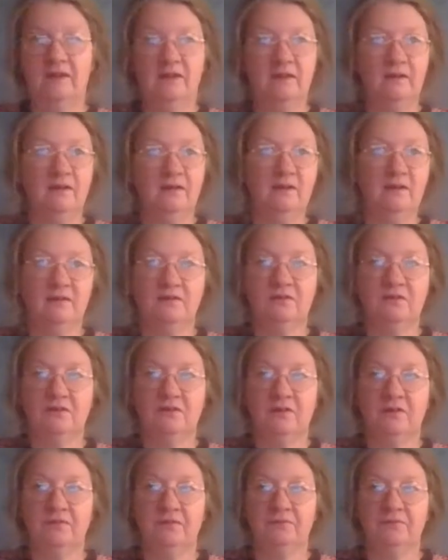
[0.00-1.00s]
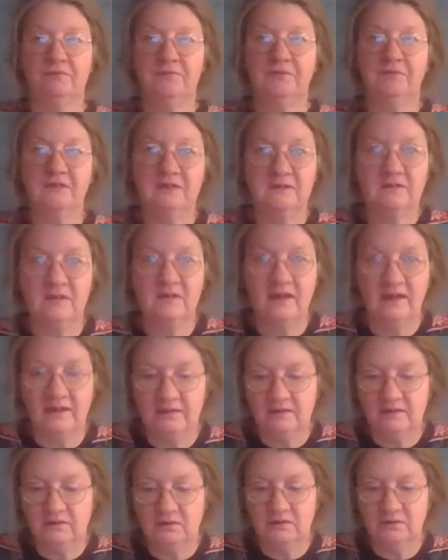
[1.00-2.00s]
here, sort of
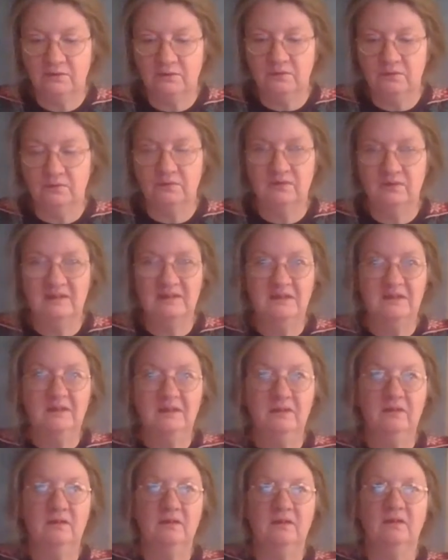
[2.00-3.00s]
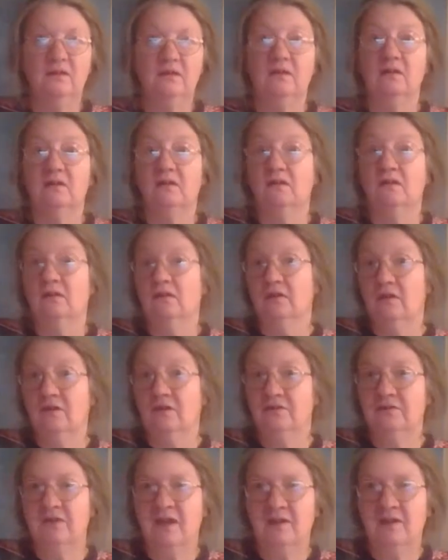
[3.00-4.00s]
decide to
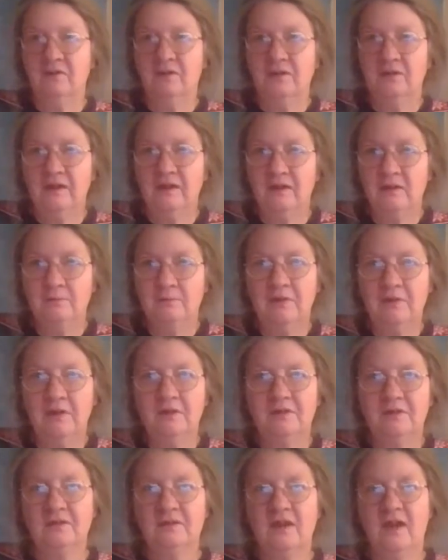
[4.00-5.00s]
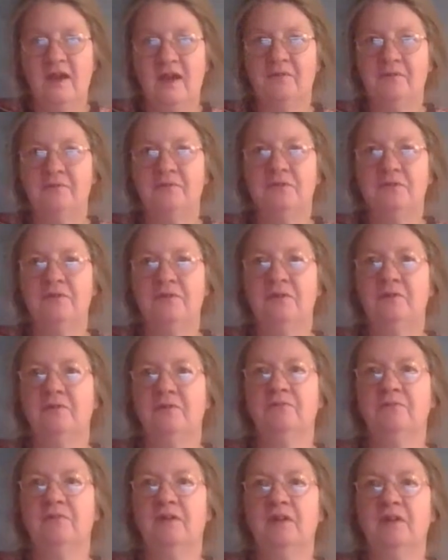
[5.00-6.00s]
close down the heat because they have to sort
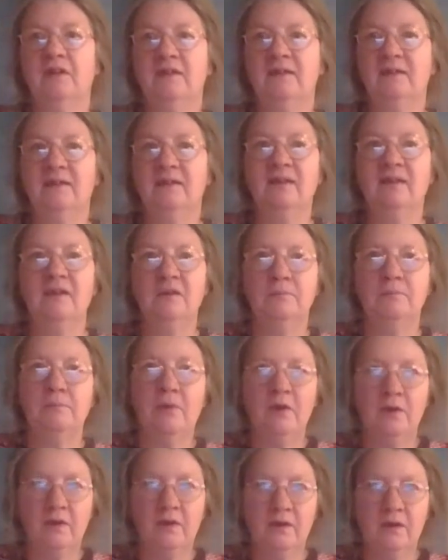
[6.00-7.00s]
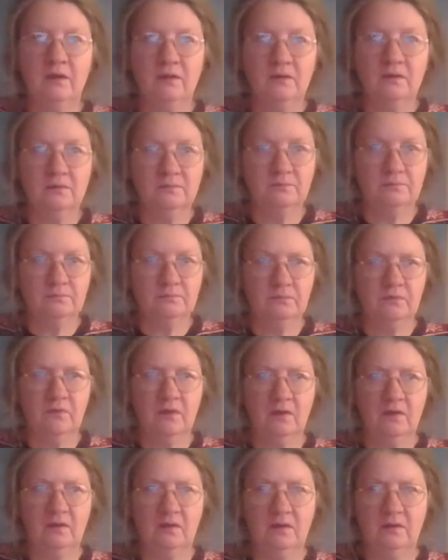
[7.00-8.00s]
of clean the heat boiler.
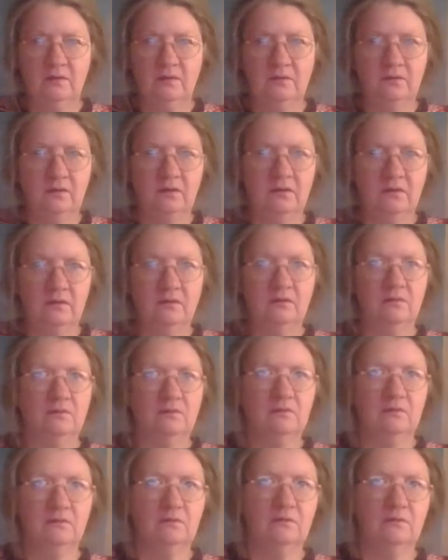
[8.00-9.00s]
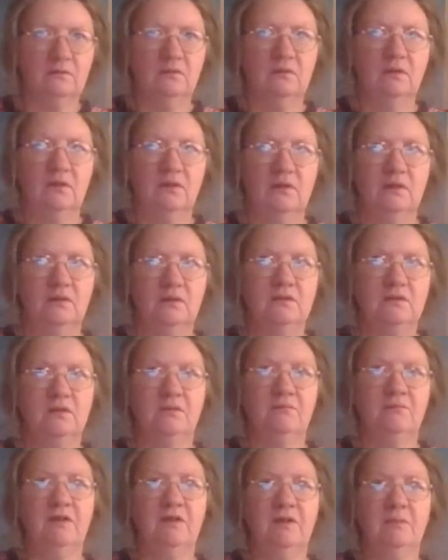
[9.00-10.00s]
The
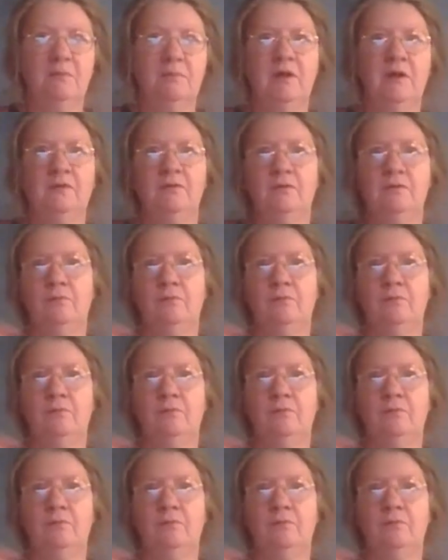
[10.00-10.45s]
something about the